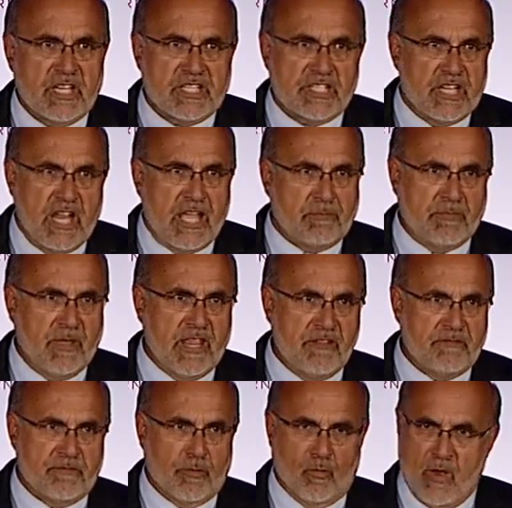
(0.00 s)
does not
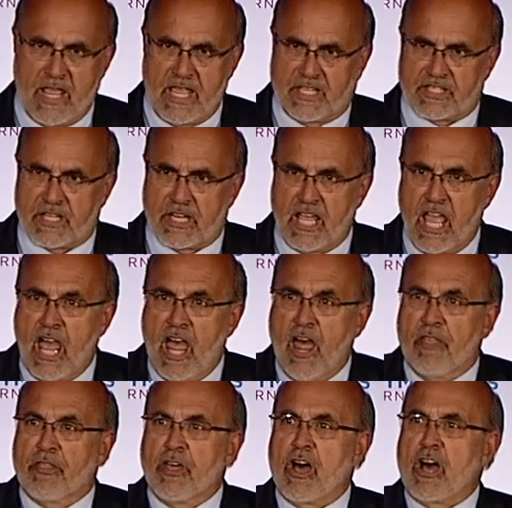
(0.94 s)
pay for waste.
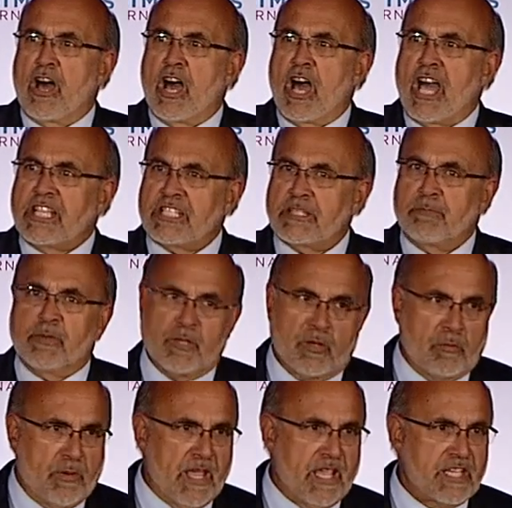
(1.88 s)
The
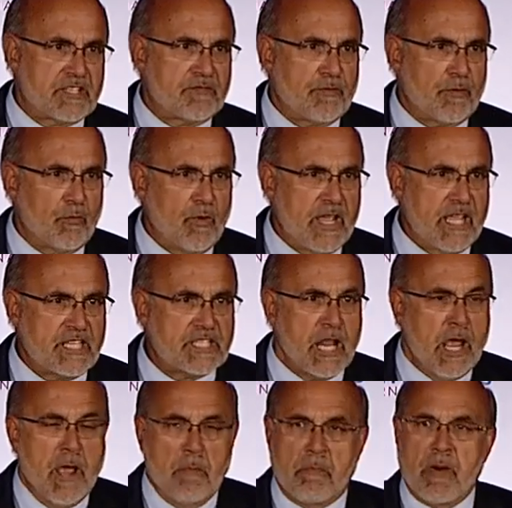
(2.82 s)
hospital pays for
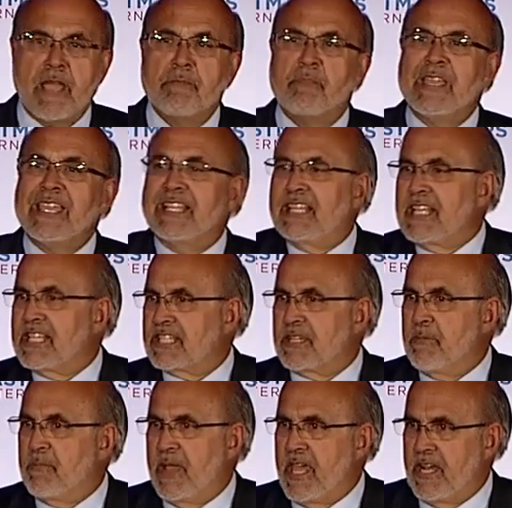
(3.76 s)
waste by being less
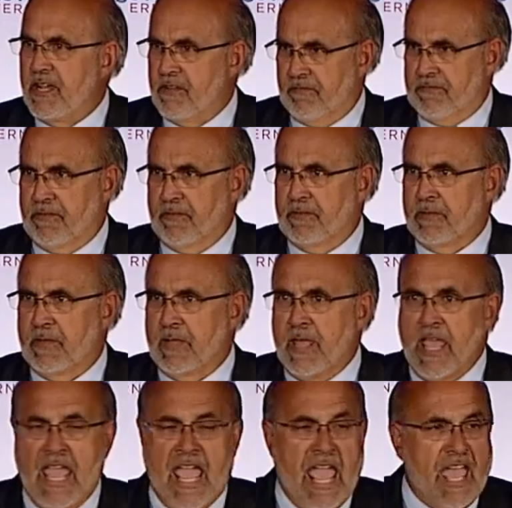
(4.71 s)
competitive.
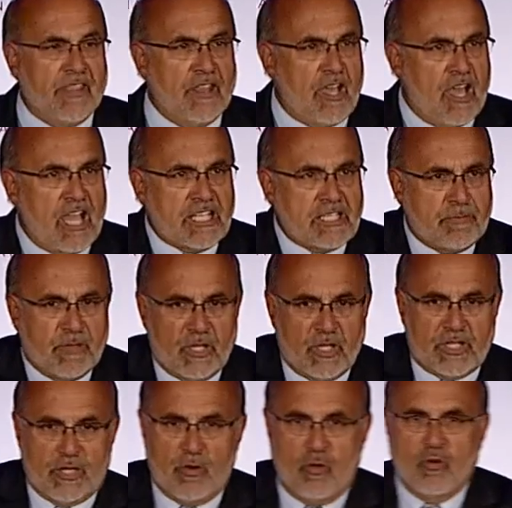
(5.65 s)
And the
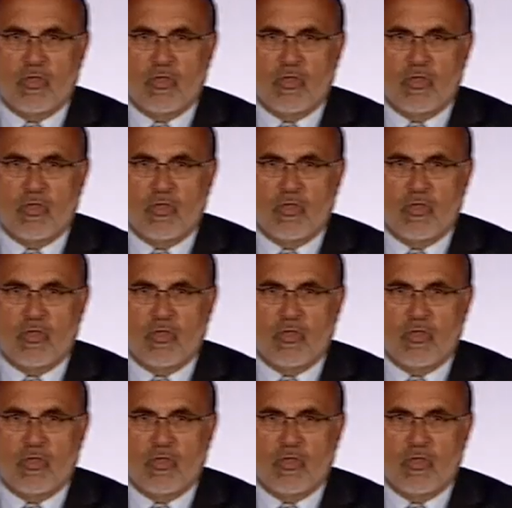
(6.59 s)
hospital can